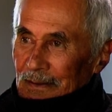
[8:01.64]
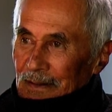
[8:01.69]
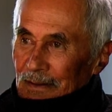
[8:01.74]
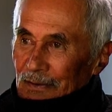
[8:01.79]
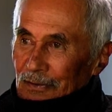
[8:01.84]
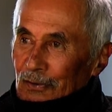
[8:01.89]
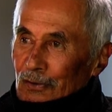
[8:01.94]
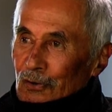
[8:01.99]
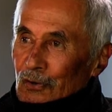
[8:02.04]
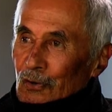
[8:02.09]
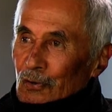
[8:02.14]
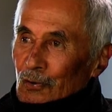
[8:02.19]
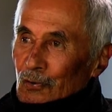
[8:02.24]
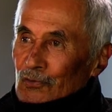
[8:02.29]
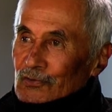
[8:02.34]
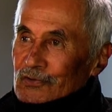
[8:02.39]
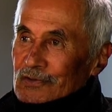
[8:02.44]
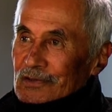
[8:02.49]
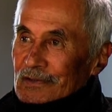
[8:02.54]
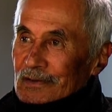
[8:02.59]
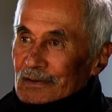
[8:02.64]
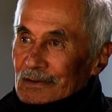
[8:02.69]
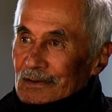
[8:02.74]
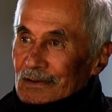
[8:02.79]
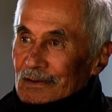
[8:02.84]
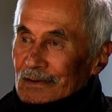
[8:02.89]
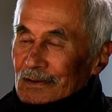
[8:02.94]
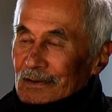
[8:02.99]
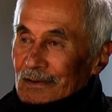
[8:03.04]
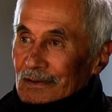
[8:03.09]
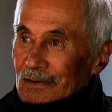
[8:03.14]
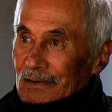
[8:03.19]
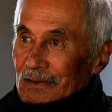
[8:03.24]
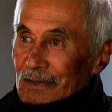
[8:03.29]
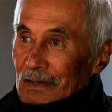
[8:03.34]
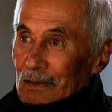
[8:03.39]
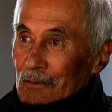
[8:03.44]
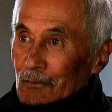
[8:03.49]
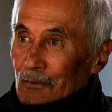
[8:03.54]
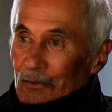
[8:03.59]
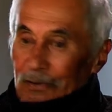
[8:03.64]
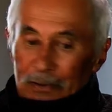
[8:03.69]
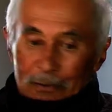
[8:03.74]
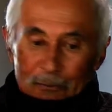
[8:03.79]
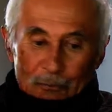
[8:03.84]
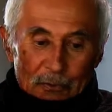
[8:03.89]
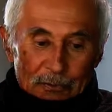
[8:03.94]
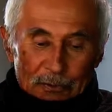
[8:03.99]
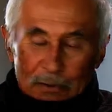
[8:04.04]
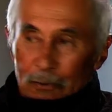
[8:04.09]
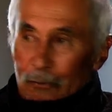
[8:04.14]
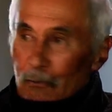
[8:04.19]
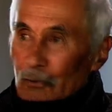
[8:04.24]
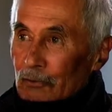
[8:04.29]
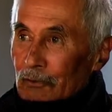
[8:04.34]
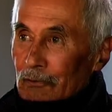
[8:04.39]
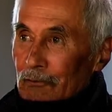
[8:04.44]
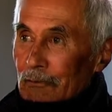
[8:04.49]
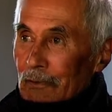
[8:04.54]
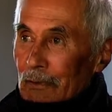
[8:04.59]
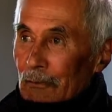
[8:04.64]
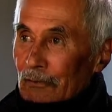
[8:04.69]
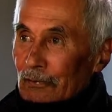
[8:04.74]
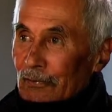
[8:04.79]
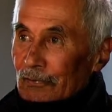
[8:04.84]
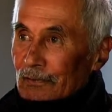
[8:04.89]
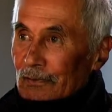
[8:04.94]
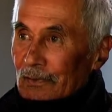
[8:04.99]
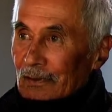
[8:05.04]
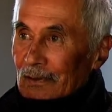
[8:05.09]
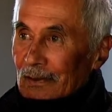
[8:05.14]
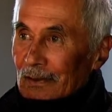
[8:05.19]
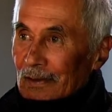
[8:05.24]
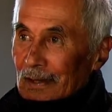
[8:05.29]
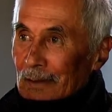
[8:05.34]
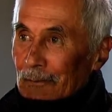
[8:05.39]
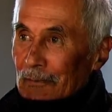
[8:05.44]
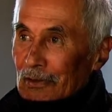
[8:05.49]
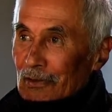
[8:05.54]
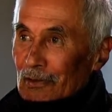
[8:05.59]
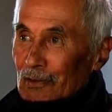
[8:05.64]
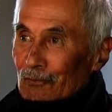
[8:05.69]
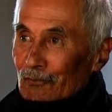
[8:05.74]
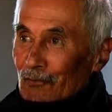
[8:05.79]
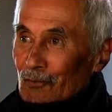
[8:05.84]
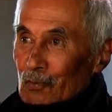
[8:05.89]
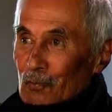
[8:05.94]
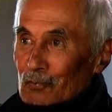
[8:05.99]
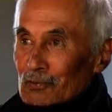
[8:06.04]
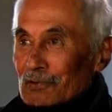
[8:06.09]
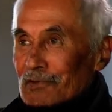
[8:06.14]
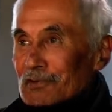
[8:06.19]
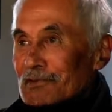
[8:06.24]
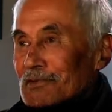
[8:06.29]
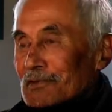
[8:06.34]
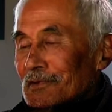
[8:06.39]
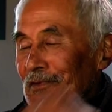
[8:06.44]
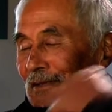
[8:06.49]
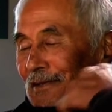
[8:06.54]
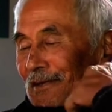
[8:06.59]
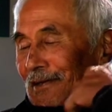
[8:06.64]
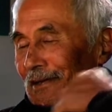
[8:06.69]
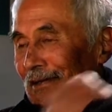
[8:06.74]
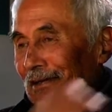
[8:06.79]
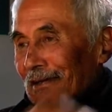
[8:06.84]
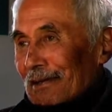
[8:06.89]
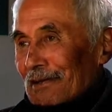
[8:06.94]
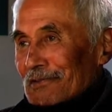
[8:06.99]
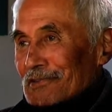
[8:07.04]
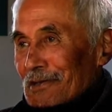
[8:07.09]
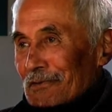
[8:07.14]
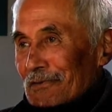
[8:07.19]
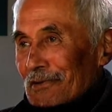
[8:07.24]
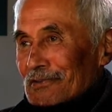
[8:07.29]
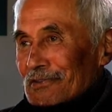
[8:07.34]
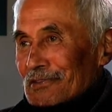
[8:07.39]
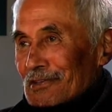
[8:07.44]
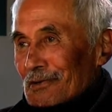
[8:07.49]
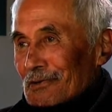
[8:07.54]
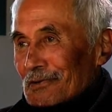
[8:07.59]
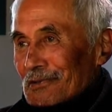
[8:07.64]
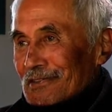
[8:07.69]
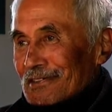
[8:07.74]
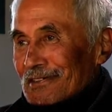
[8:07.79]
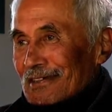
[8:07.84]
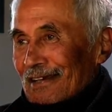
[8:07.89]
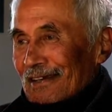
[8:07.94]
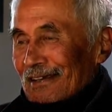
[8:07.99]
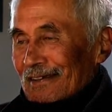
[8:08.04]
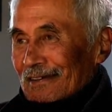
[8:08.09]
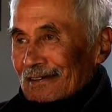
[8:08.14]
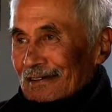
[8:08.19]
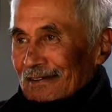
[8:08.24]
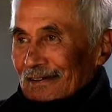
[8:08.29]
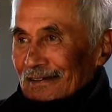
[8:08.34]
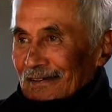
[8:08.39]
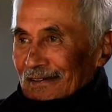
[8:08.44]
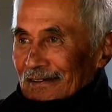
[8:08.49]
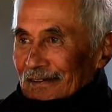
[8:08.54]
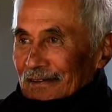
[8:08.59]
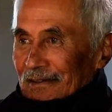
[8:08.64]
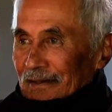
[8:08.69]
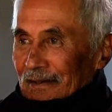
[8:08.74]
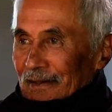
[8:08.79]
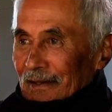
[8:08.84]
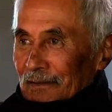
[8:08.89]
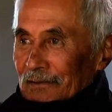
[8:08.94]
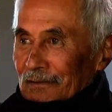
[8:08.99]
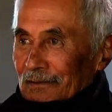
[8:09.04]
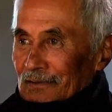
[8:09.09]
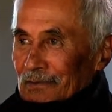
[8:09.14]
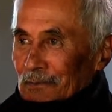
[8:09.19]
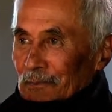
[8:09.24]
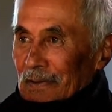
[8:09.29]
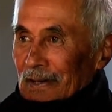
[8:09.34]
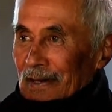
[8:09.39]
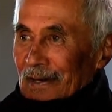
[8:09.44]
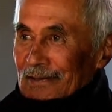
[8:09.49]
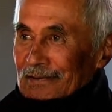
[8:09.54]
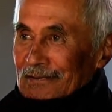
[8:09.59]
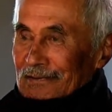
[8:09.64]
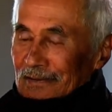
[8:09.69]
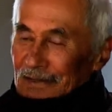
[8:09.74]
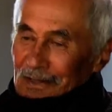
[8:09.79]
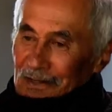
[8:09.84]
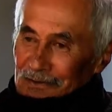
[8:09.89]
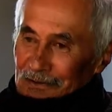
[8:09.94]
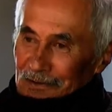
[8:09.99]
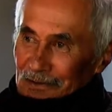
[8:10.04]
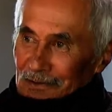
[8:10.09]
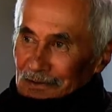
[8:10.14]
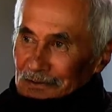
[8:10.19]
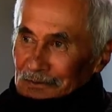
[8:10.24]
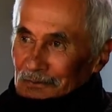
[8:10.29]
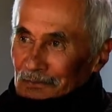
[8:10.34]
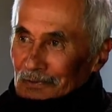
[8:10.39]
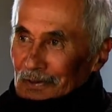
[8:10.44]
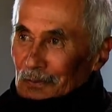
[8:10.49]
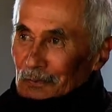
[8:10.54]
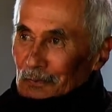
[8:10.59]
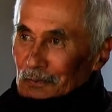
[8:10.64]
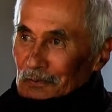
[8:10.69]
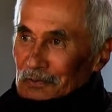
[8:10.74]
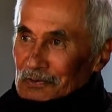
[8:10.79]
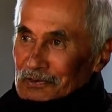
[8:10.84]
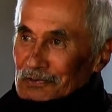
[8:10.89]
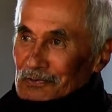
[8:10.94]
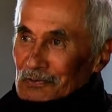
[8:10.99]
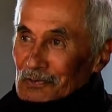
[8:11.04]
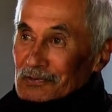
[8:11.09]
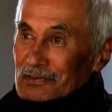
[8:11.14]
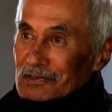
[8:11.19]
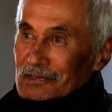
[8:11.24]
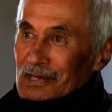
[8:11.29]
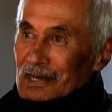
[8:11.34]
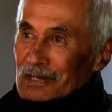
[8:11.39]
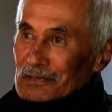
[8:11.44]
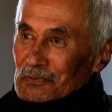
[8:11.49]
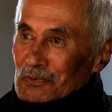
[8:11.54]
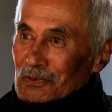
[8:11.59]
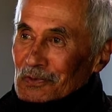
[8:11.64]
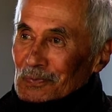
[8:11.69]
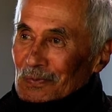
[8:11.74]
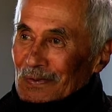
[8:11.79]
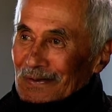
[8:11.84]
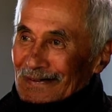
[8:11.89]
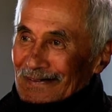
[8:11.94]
the girls, they were wandering around with army uniforms and guns over their shoulders, out in the parks, out in the ground. We used to dance with them.